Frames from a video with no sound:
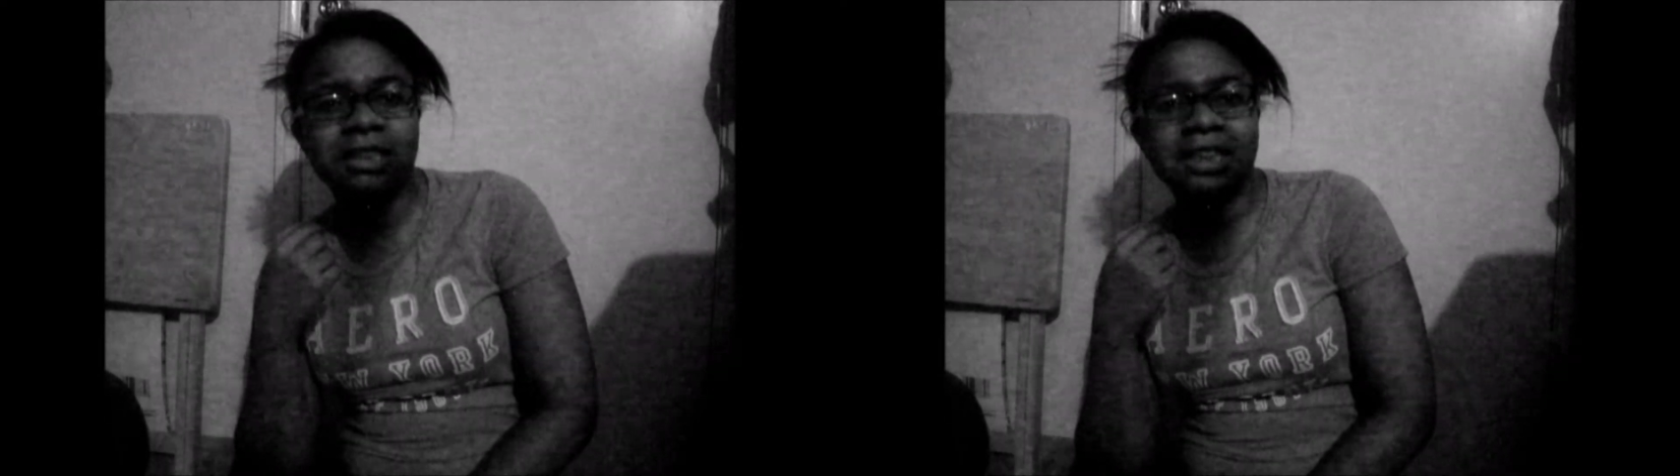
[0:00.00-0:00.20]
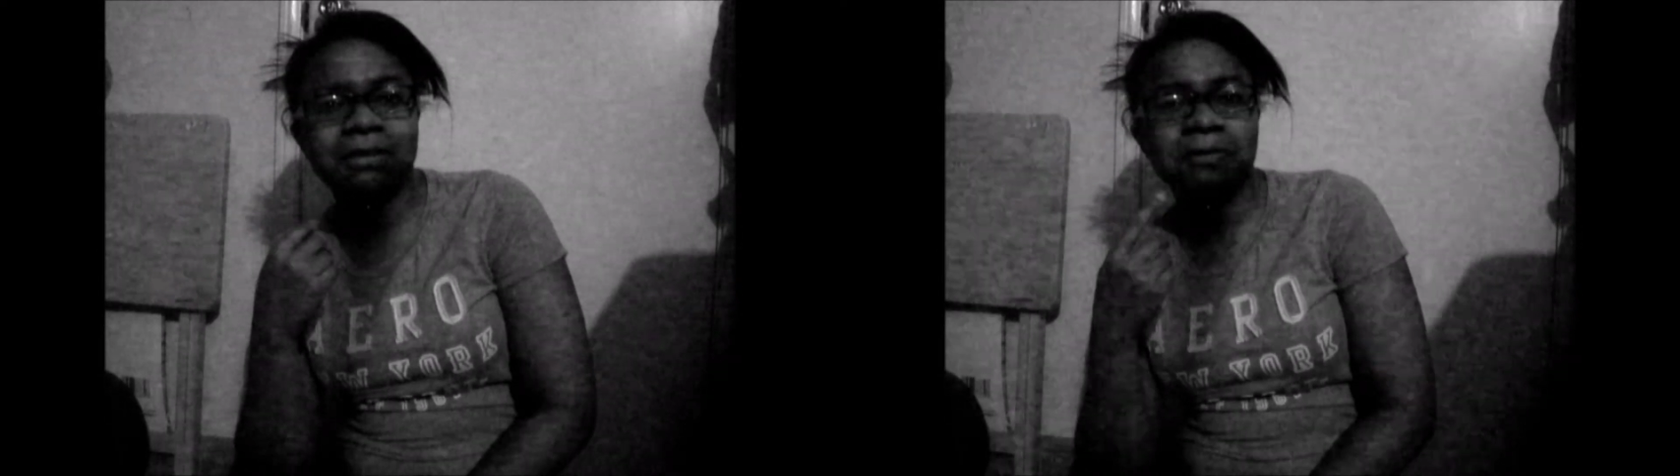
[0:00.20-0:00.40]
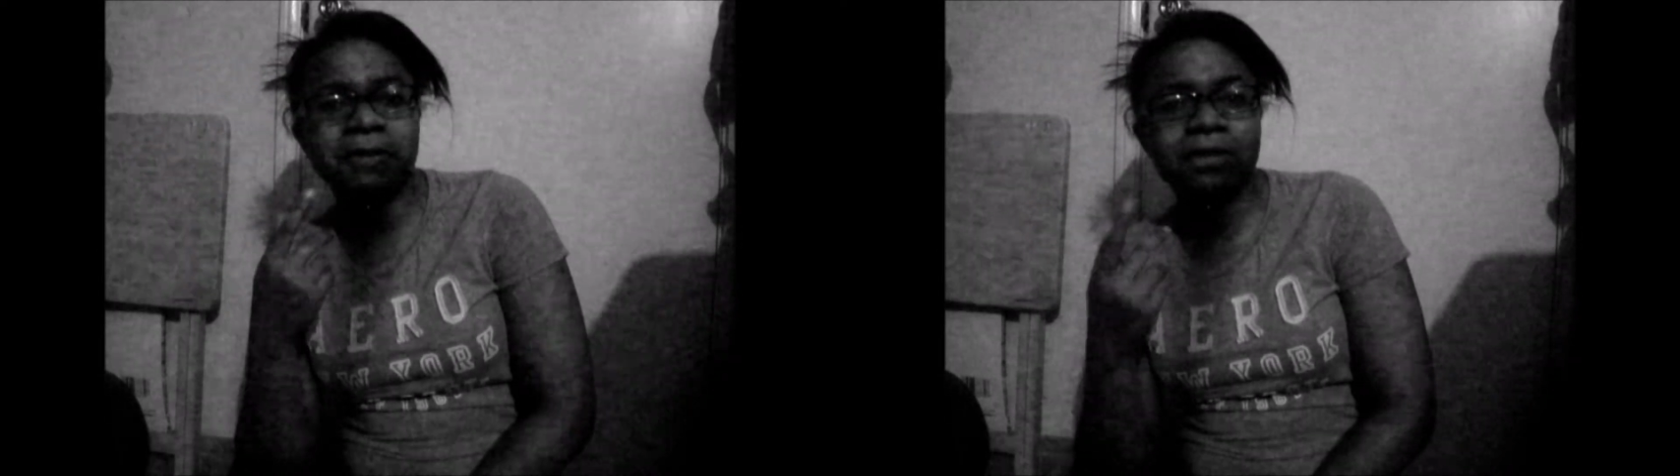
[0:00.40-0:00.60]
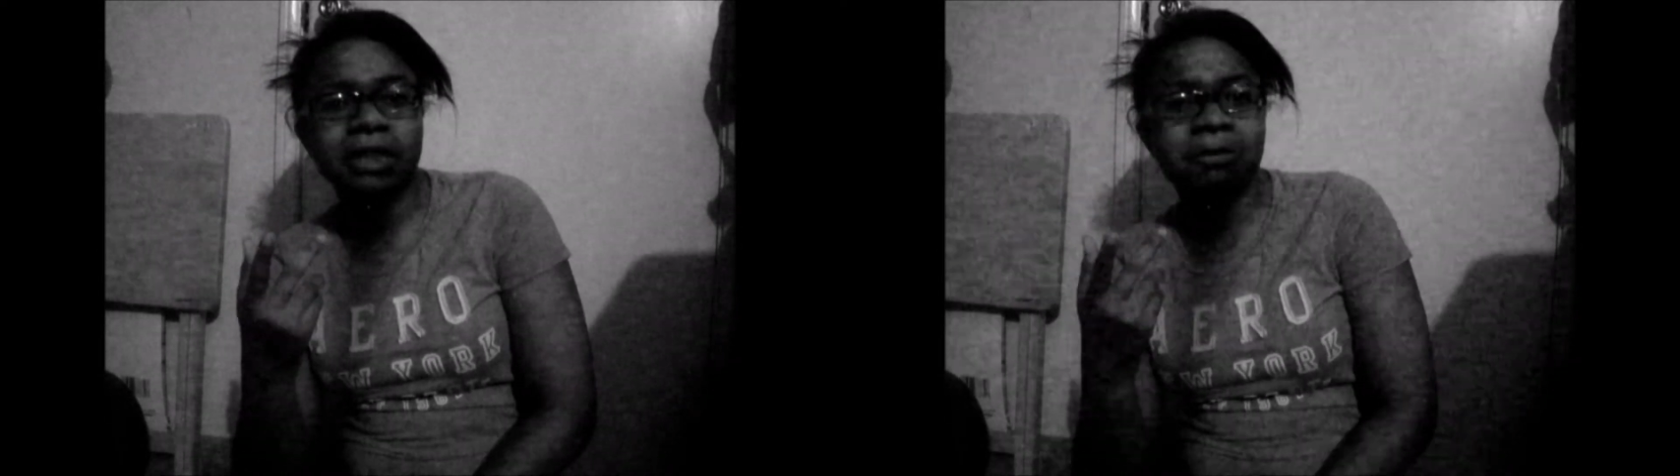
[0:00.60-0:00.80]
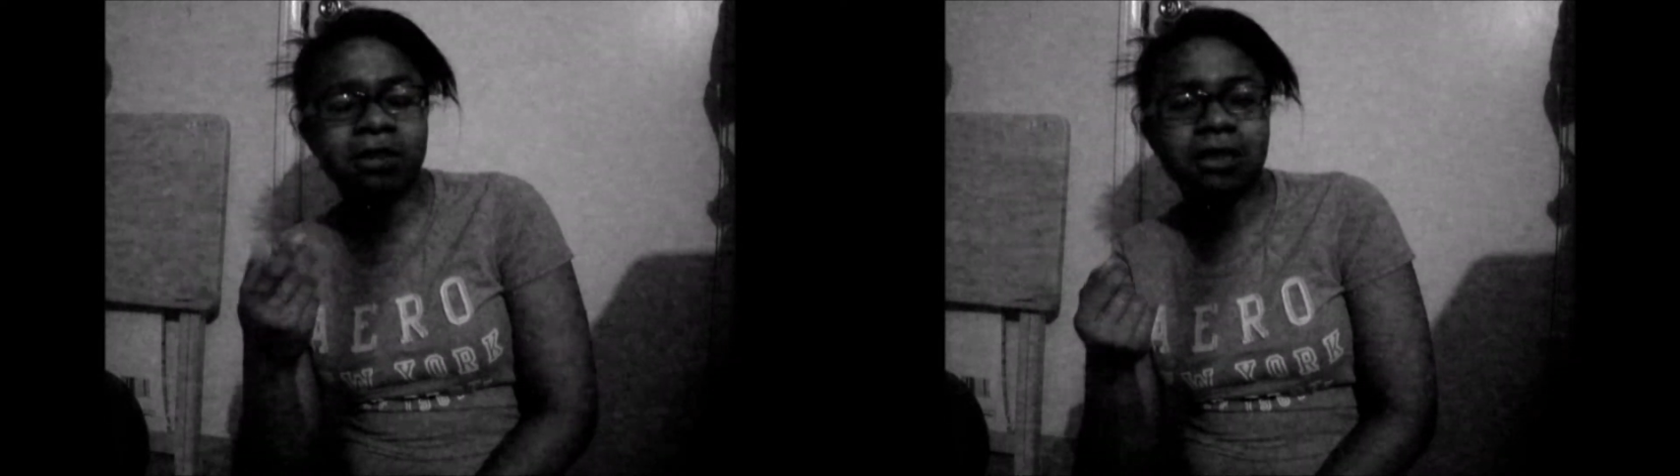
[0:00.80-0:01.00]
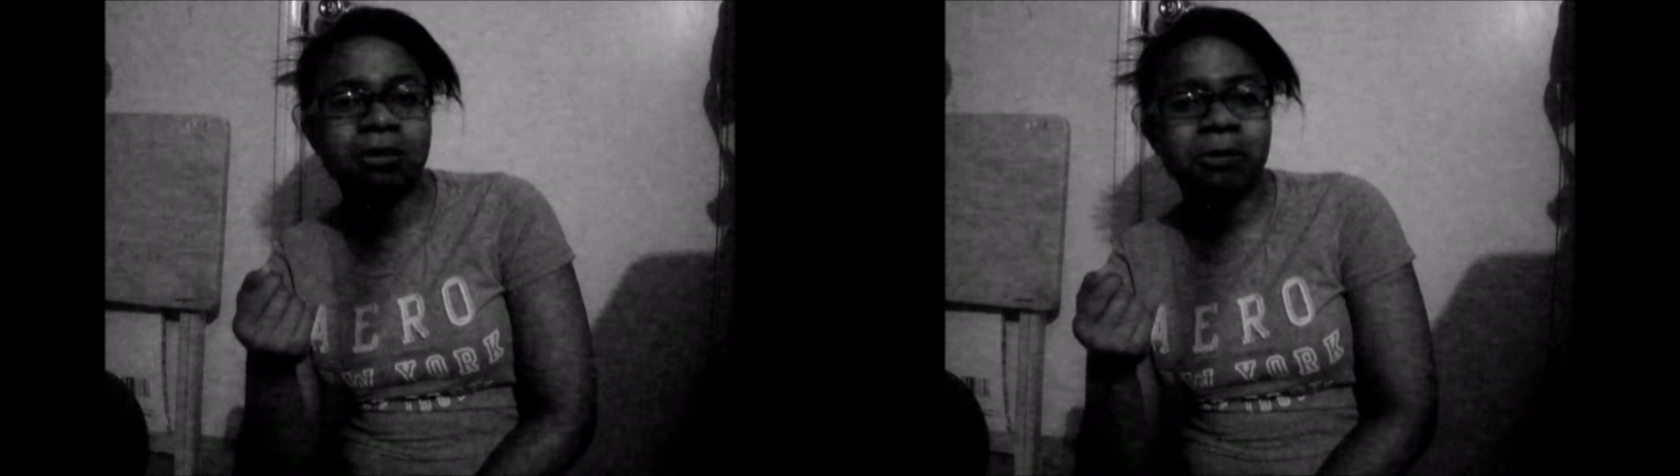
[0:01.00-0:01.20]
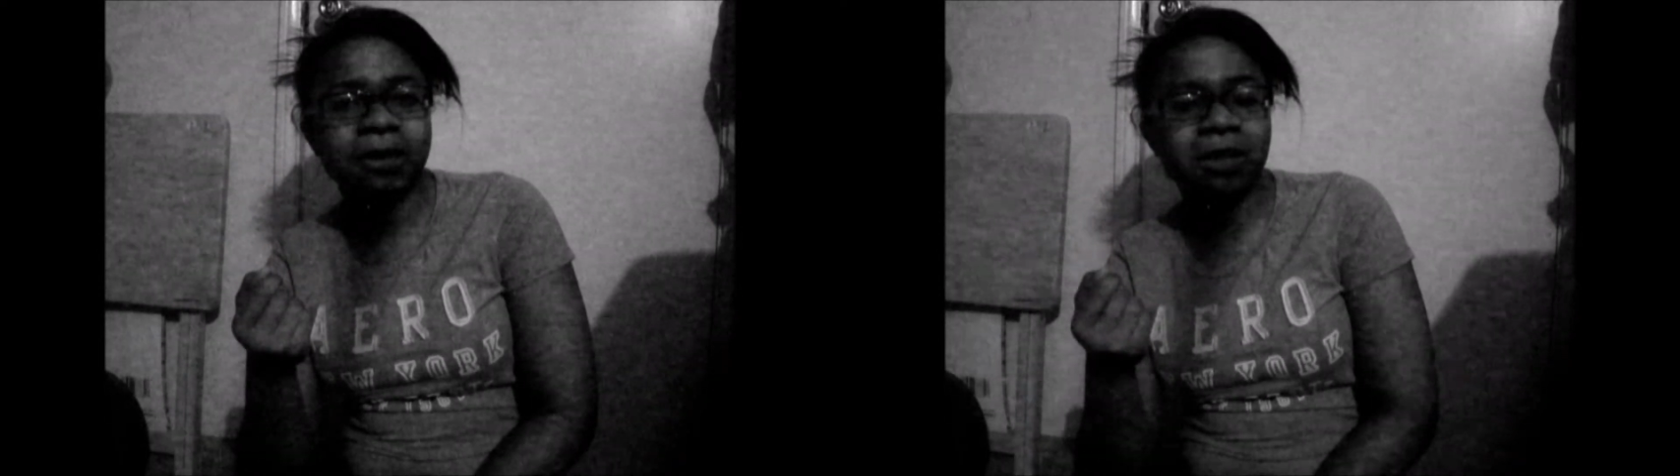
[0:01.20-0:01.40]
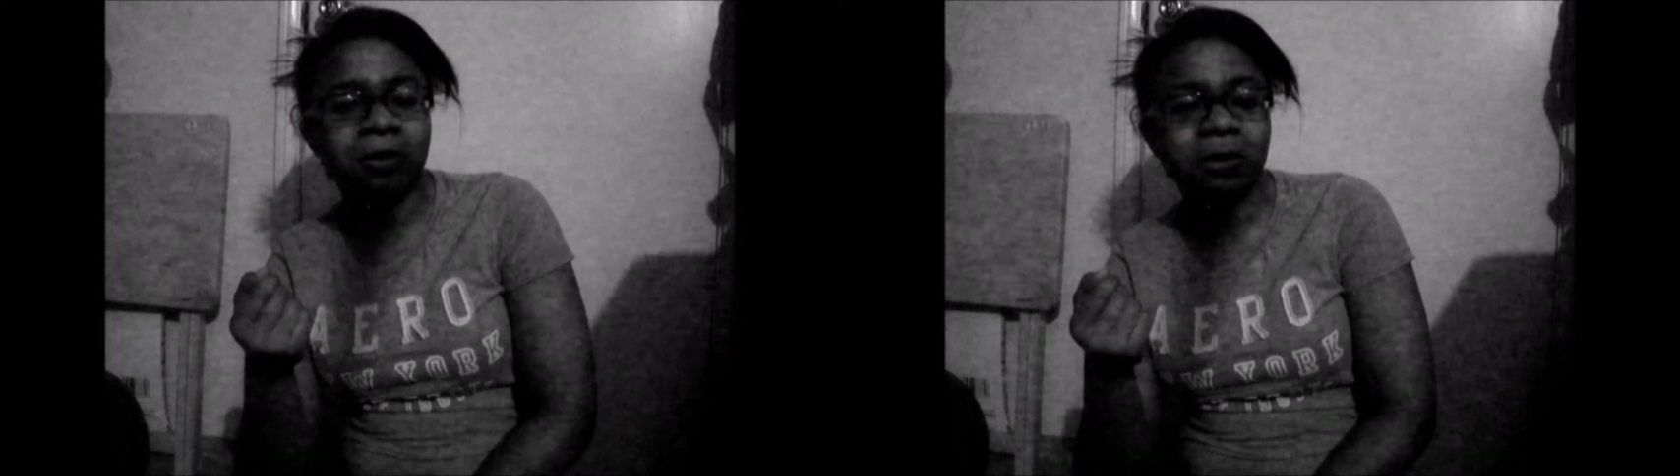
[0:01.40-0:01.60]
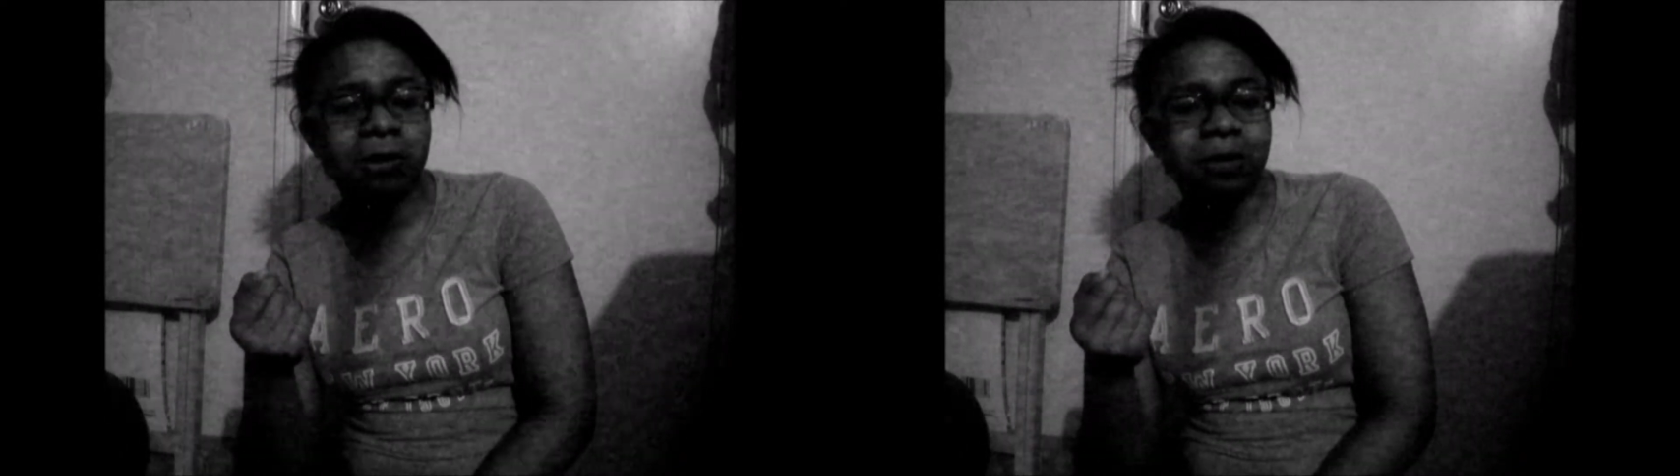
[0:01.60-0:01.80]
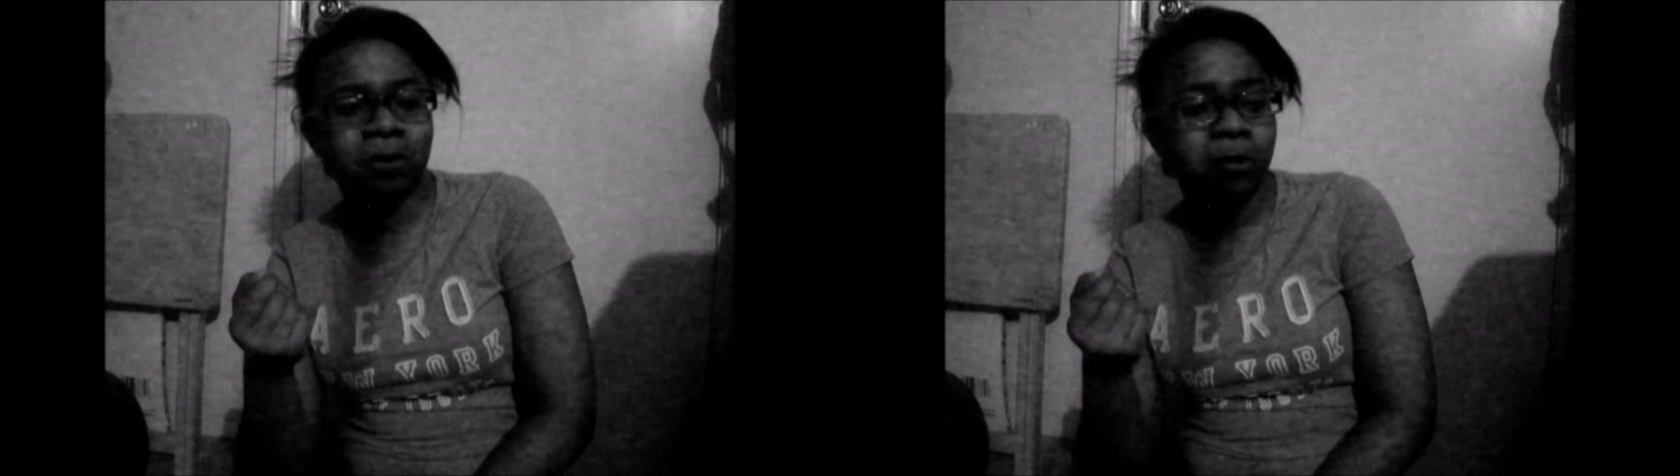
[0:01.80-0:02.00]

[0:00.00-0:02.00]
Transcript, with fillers: season 15 when it comes back on?